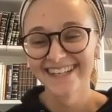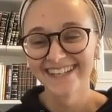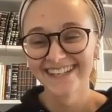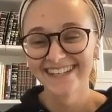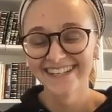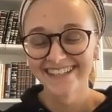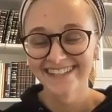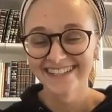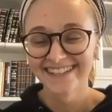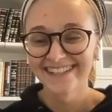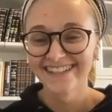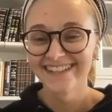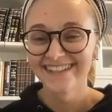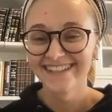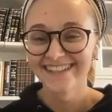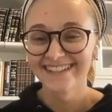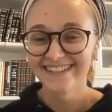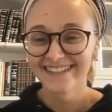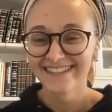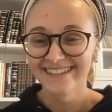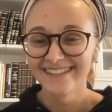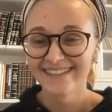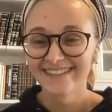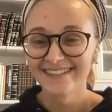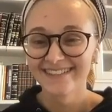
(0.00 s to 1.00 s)

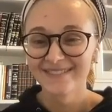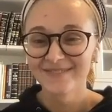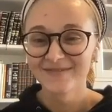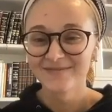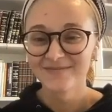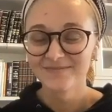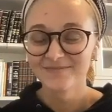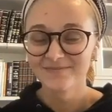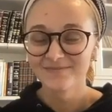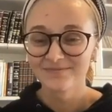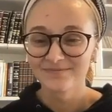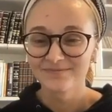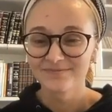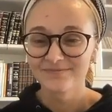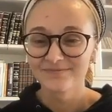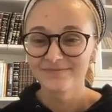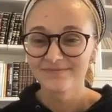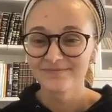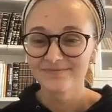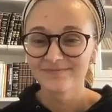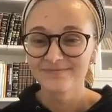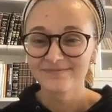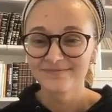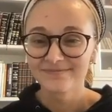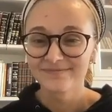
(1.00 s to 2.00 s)

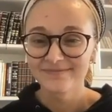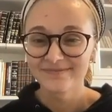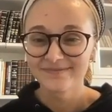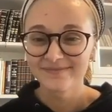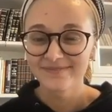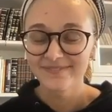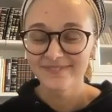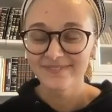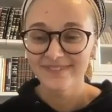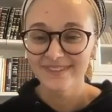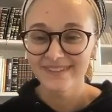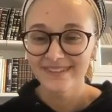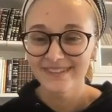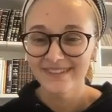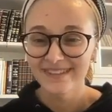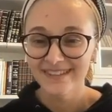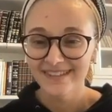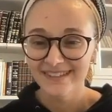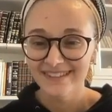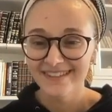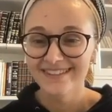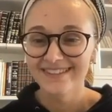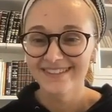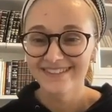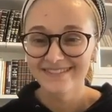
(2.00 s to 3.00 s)

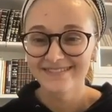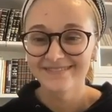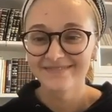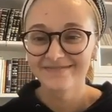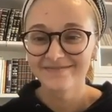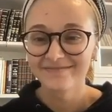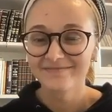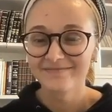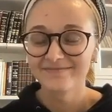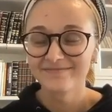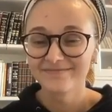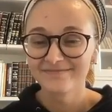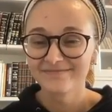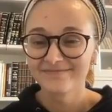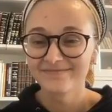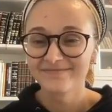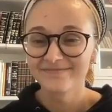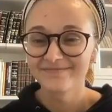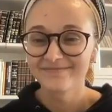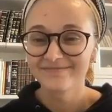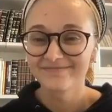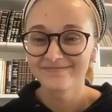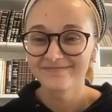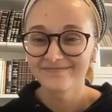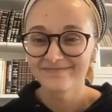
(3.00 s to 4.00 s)

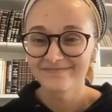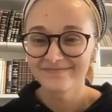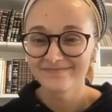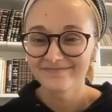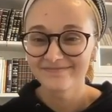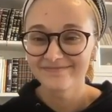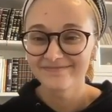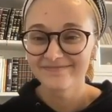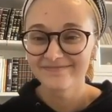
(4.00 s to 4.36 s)
(not speaking)